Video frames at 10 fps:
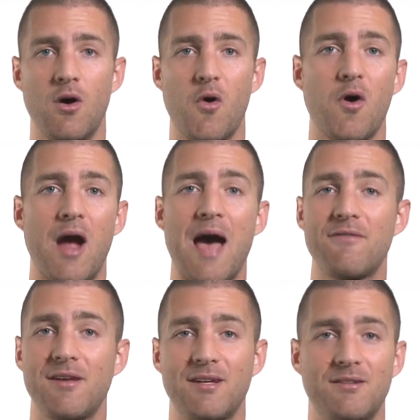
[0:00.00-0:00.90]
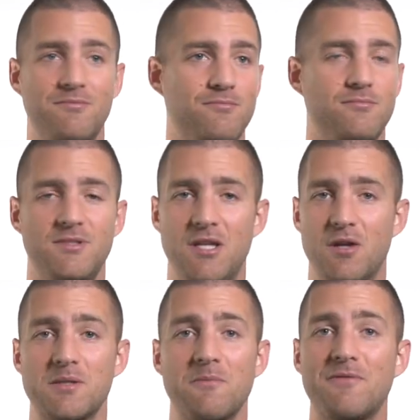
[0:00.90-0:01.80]
or having, you
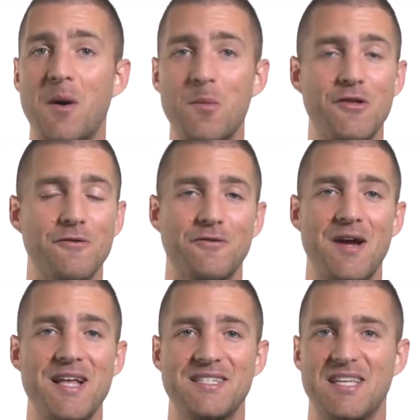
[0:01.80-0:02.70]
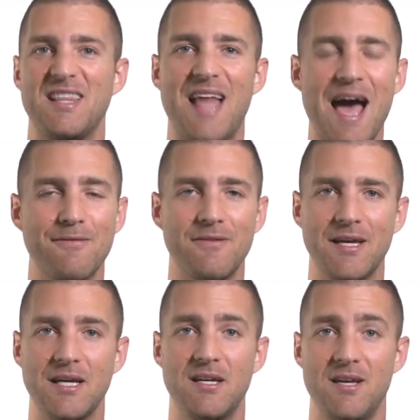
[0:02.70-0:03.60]
know, some fun with your friends and
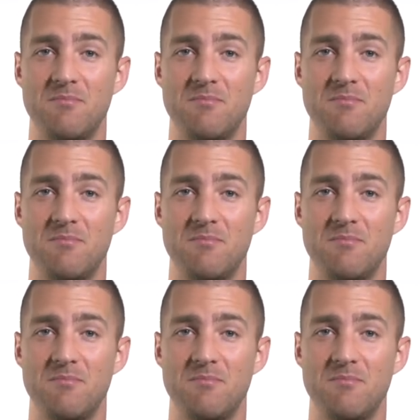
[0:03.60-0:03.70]
laughing.